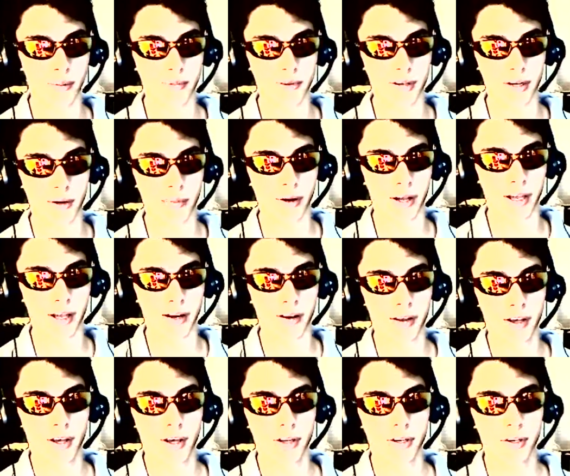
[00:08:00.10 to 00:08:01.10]
games anyway and
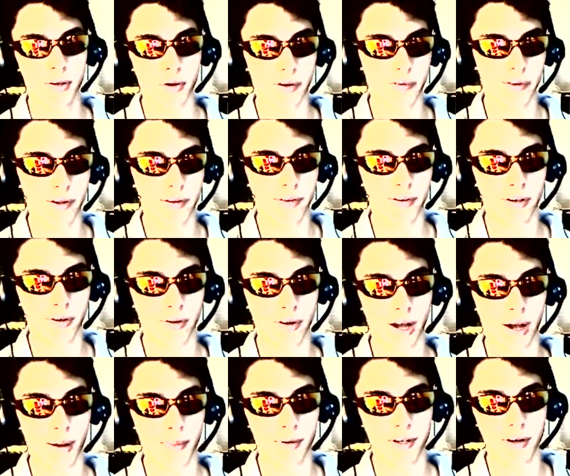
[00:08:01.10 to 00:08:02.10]
do reviews and do
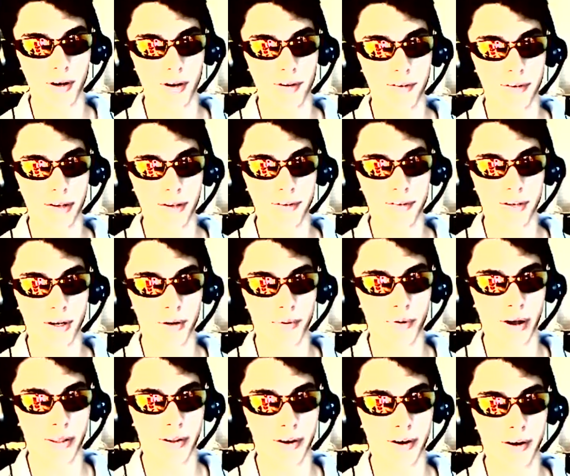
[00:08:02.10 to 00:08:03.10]
commentaries, at least I'd
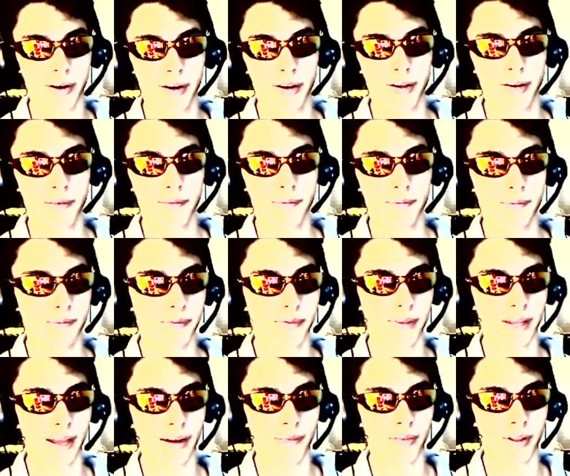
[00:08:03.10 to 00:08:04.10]
rather
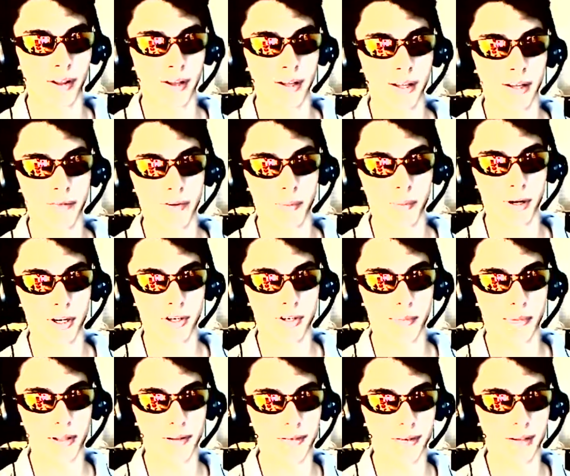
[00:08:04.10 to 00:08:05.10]
have the
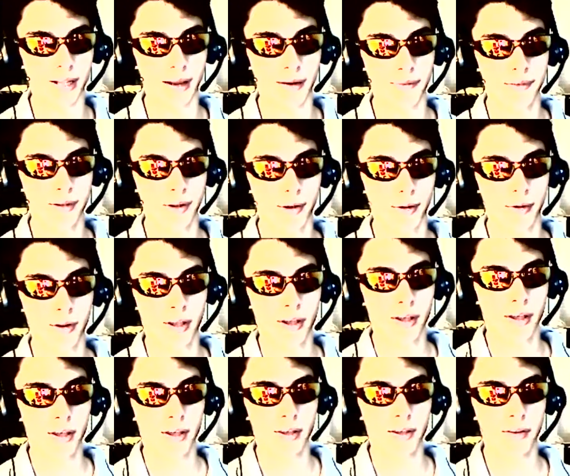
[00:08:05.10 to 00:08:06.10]
information be saved. So
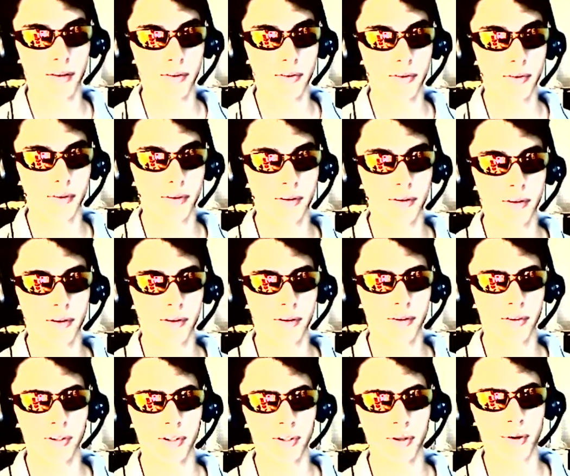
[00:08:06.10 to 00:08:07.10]

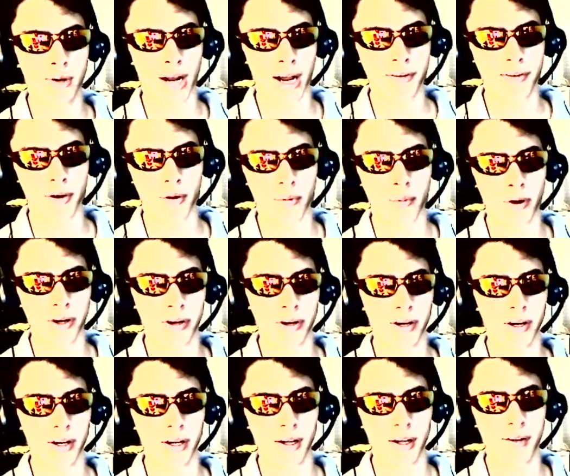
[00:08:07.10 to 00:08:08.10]
you guys who are
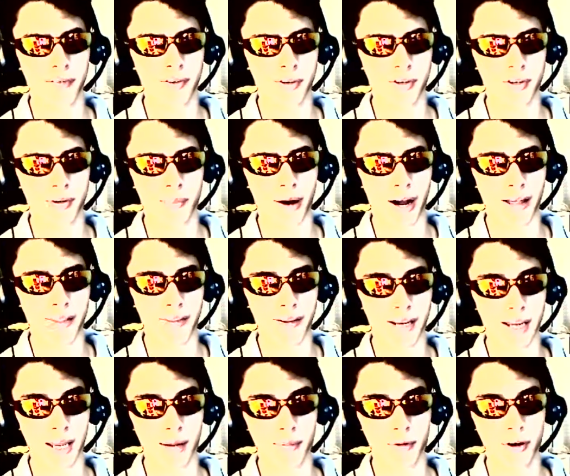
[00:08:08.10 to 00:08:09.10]
wondering if you should buy the
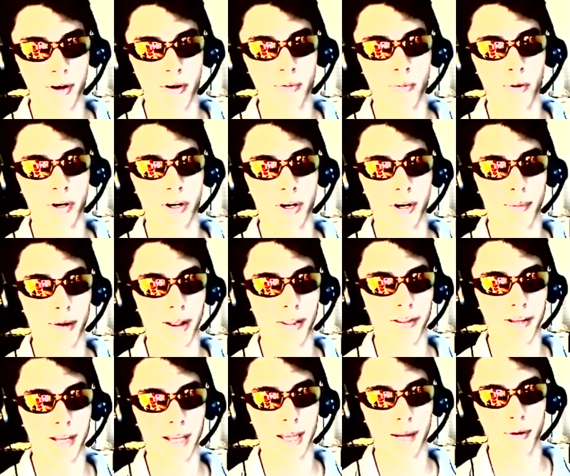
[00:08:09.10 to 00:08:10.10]
game, or wondering about
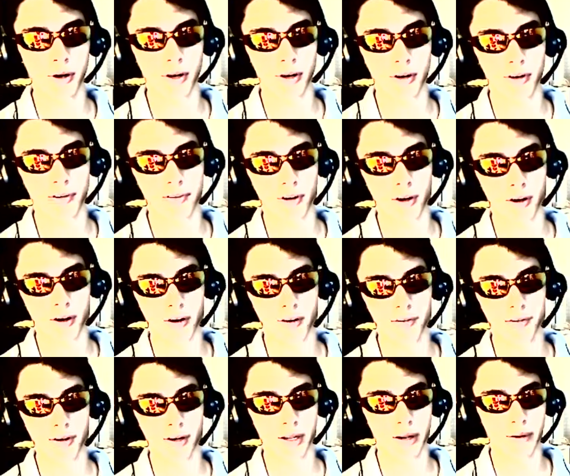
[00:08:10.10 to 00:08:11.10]
the game, or you're stuck in a
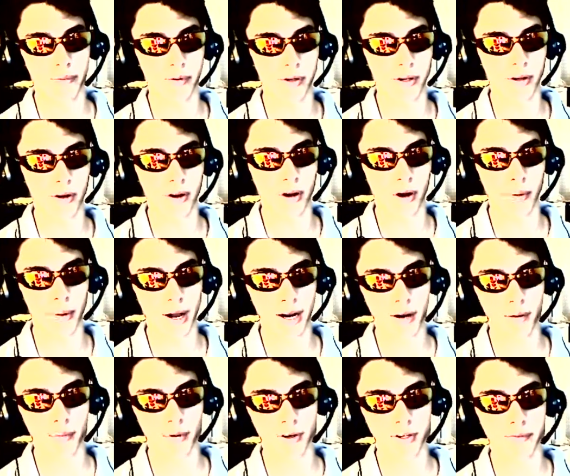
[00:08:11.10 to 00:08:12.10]
certain level, you could go
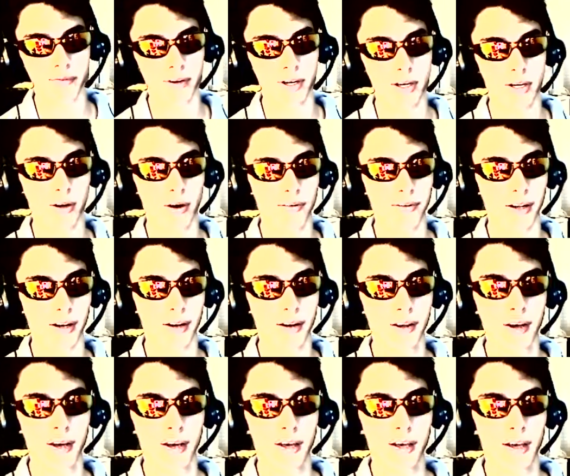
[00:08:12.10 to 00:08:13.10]
back and watch the videos, and
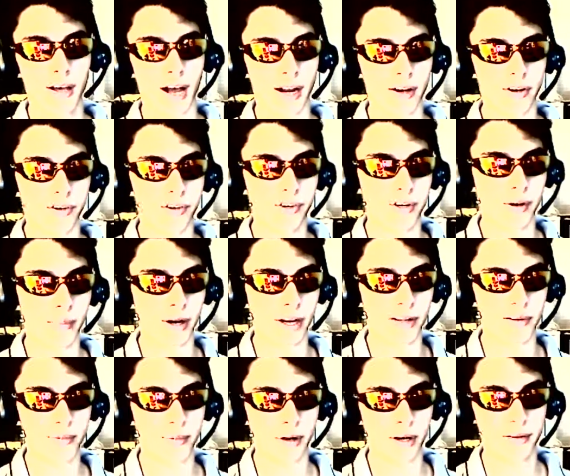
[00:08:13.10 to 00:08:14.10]
I could share my
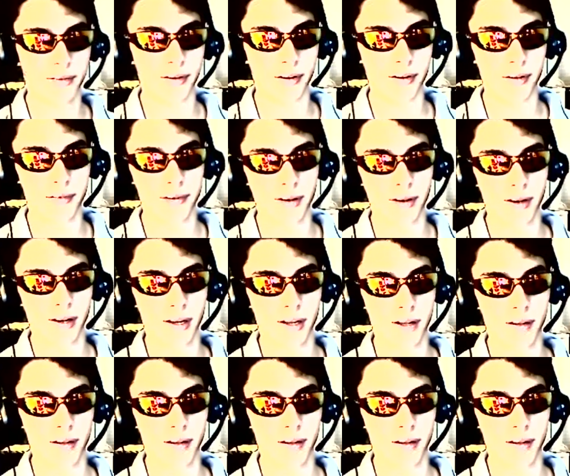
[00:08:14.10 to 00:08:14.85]
experiences.